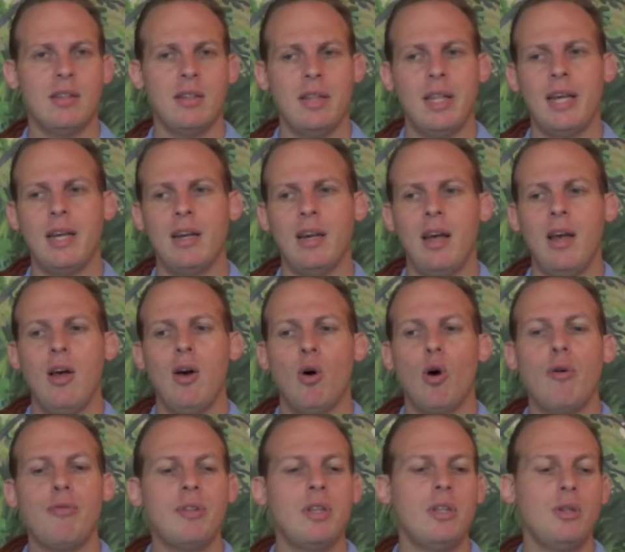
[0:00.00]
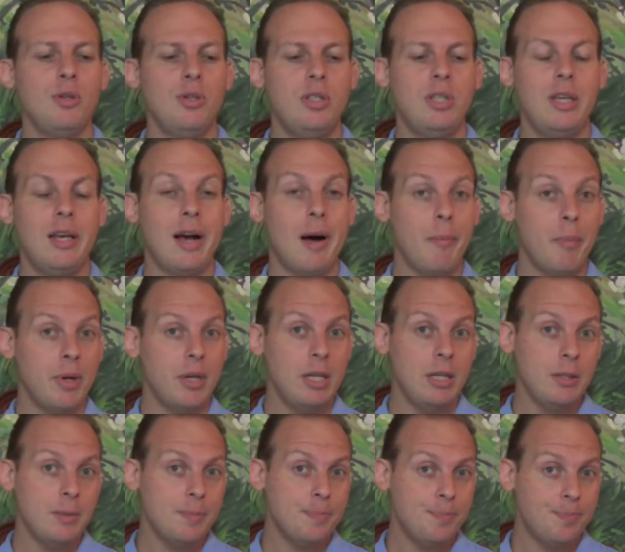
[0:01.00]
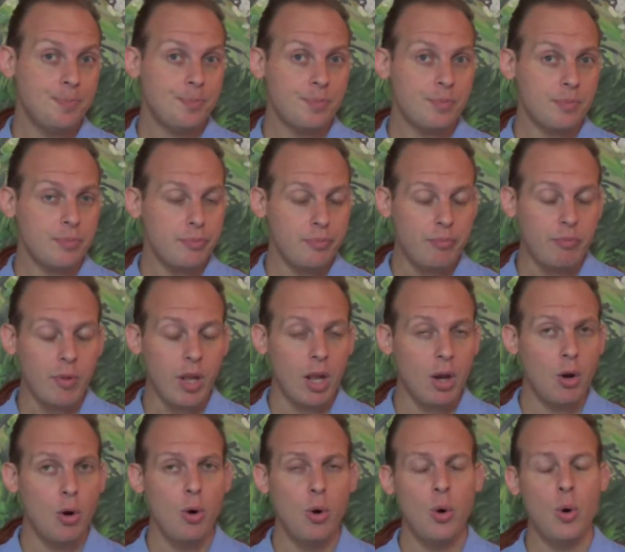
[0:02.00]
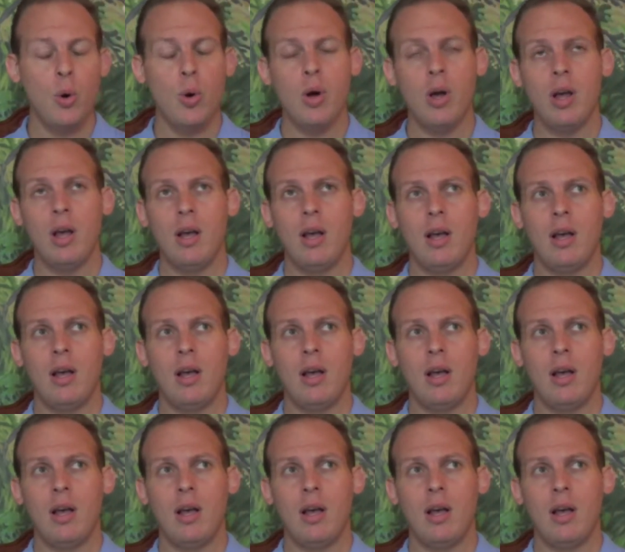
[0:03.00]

Like often you see companies who